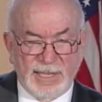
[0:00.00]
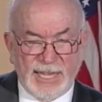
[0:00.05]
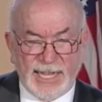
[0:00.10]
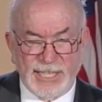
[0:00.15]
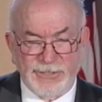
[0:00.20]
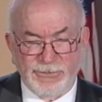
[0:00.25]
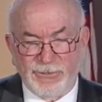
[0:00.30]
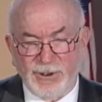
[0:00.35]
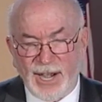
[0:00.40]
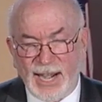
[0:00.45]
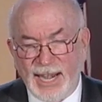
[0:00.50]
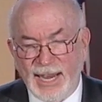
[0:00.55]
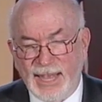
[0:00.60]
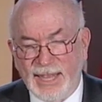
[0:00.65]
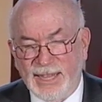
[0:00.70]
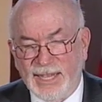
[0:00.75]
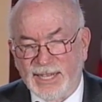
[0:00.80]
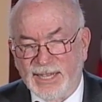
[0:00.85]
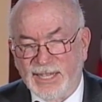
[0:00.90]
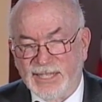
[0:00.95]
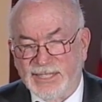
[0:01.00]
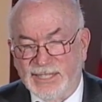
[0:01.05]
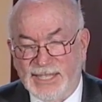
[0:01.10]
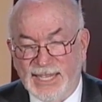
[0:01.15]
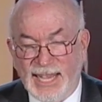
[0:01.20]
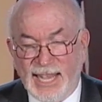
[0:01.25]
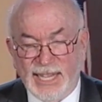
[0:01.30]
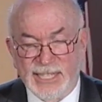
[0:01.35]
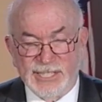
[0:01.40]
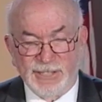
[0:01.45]
Friday, that this
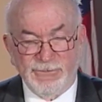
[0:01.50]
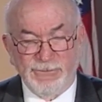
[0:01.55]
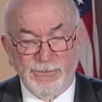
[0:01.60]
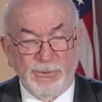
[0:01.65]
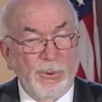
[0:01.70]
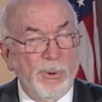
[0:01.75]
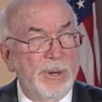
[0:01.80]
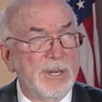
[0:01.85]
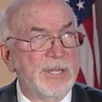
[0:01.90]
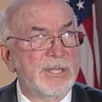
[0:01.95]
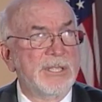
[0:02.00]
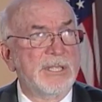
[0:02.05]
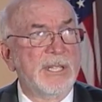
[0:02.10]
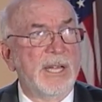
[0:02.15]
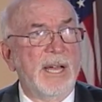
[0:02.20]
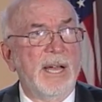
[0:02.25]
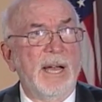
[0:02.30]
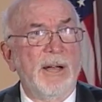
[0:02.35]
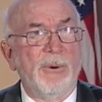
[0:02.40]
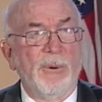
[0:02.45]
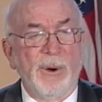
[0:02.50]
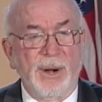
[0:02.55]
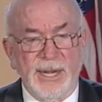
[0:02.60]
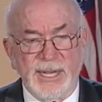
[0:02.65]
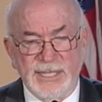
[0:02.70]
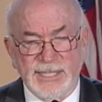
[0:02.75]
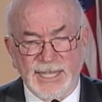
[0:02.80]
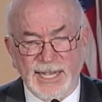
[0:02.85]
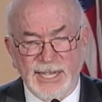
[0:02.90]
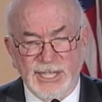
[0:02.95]
De Anza Force
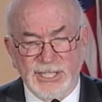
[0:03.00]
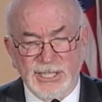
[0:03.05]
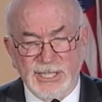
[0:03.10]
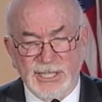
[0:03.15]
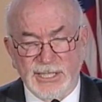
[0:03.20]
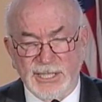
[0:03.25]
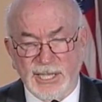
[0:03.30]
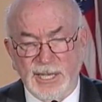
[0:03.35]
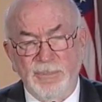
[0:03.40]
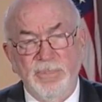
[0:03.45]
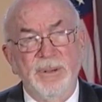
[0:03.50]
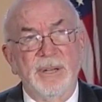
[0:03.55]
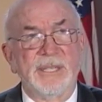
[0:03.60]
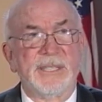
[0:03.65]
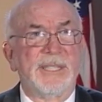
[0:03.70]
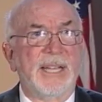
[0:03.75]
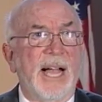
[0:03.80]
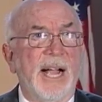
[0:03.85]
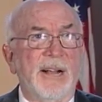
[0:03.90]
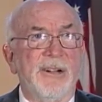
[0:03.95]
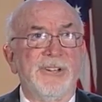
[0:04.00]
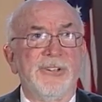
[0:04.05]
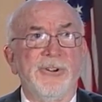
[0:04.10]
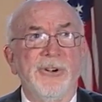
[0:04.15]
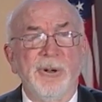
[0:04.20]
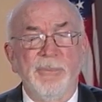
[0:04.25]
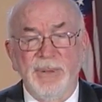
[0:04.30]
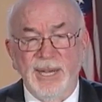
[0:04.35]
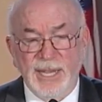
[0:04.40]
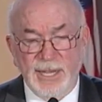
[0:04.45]
organization is going to put a soccer
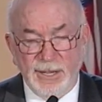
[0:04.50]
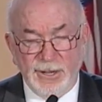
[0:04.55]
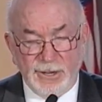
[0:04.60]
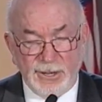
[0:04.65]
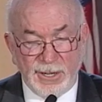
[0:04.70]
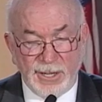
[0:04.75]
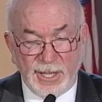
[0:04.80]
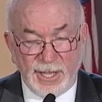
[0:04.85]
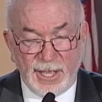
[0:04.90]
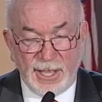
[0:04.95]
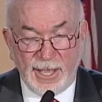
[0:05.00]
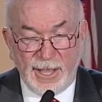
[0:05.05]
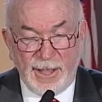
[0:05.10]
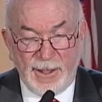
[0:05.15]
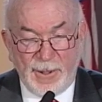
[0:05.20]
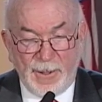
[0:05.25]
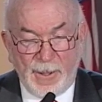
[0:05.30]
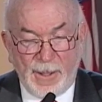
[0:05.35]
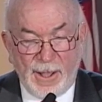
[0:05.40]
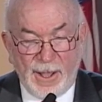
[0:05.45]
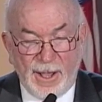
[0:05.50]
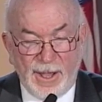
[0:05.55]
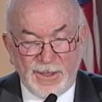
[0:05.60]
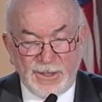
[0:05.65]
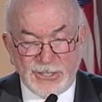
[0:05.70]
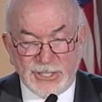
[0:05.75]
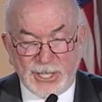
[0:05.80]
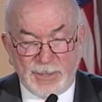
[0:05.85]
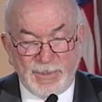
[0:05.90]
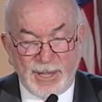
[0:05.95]
tournament here.
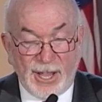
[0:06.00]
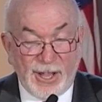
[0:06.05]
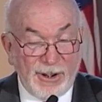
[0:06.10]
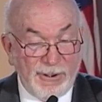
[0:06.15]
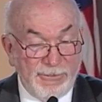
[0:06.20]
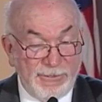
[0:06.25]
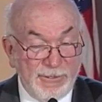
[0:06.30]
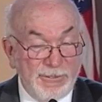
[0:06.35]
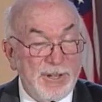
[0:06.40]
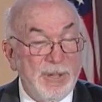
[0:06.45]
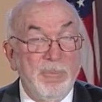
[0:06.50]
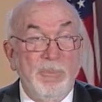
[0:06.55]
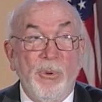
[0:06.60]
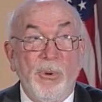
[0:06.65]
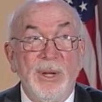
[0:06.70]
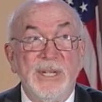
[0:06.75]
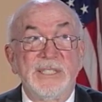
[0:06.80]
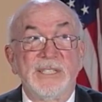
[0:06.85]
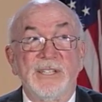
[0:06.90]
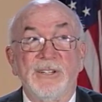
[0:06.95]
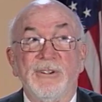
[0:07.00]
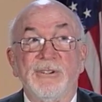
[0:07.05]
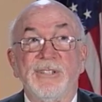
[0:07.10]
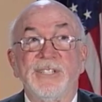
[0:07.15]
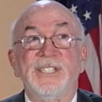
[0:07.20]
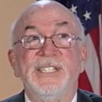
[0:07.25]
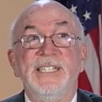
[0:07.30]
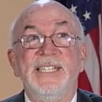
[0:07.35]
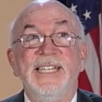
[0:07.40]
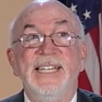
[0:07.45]
There's going to be 150 boys and
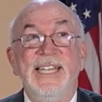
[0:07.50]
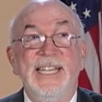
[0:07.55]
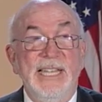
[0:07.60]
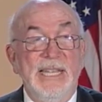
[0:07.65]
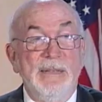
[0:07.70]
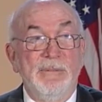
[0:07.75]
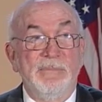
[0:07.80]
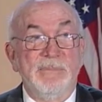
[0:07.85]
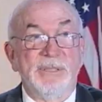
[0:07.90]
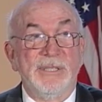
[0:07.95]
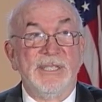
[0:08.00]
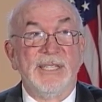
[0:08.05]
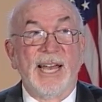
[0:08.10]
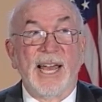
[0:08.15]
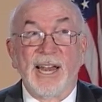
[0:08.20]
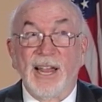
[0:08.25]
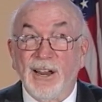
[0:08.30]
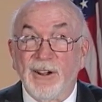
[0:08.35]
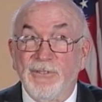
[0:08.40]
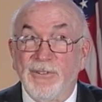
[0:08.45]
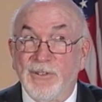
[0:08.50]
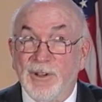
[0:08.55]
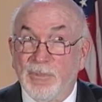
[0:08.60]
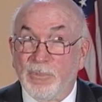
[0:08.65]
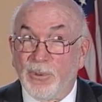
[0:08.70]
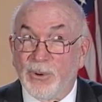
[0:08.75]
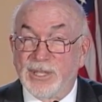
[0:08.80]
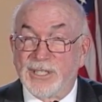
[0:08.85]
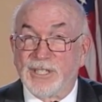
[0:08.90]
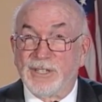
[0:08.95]
girls teams, not 150
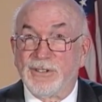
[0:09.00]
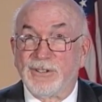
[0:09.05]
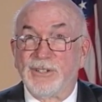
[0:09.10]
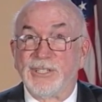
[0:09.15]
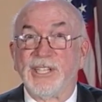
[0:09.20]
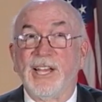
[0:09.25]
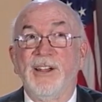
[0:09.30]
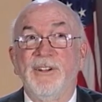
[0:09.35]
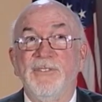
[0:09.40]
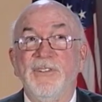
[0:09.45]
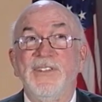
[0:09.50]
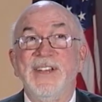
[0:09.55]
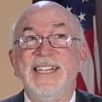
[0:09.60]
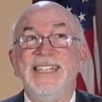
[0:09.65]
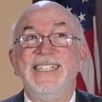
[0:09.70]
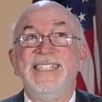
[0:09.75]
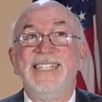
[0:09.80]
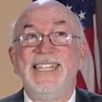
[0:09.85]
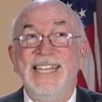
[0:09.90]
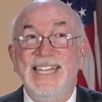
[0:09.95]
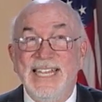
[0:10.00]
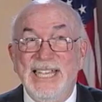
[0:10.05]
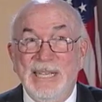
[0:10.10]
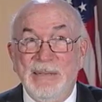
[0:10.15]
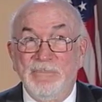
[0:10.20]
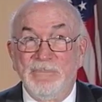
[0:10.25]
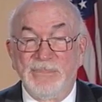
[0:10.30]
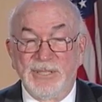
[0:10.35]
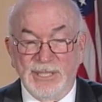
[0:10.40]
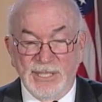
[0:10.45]
boys and girls, 150
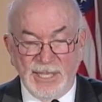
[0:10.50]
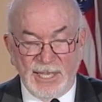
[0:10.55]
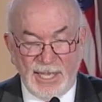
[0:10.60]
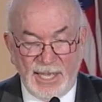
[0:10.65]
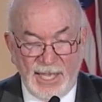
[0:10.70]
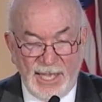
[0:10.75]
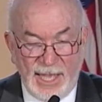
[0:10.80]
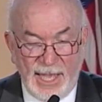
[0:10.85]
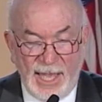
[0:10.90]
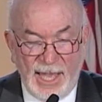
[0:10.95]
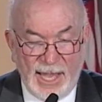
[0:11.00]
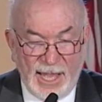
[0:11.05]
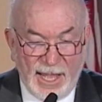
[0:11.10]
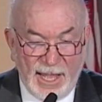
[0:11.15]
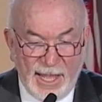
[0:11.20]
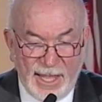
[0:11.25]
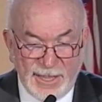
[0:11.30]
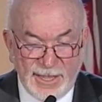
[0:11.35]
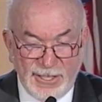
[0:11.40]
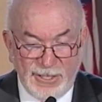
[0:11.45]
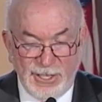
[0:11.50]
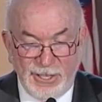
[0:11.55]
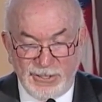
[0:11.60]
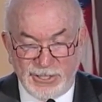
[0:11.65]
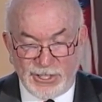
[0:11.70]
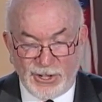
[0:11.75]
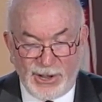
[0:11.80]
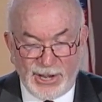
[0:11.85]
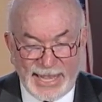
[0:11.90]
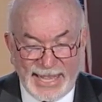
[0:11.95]
teams. They'll
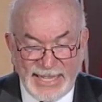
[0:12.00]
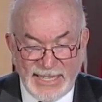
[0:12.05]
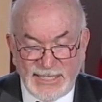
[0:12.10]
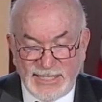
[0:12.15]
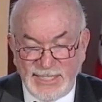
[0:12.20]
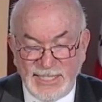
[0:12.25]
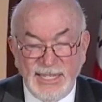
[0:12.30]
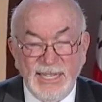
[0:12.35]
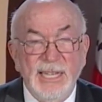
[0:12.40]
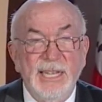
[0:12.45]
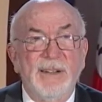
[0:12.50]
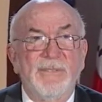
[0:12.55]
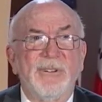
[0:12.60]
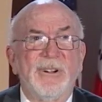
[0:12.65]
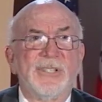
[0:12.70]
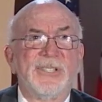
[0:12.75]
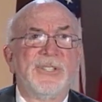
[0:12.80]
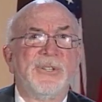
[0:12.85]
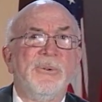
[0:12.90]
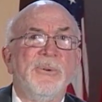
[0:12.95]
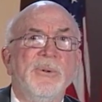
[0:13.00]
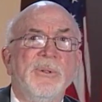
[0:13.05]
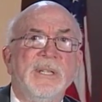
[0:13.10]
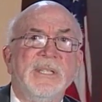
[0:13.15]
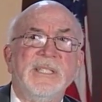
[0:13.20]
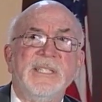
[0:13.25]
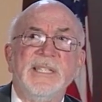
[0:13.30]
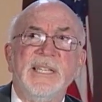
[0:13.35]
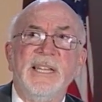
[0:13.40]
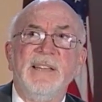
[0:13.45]
use all 18 of our school
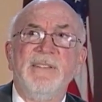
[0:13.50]
and city